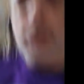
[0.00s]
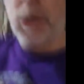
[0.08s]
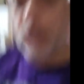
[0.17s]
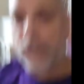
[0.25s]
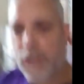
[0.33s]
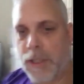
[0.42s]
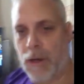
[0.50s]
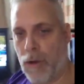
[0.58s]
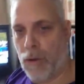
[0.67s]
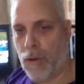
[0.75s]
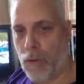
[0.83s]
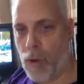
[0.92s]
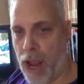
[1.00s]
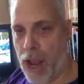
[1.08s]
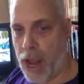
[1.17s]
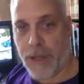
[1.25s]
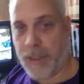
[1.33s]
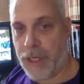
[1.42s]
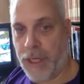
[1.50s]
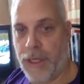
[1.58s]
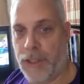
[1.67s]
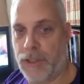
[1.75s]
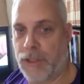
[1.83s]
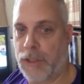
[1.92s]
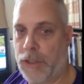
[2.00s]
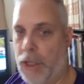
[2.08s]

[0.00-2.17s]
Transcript: So, and he's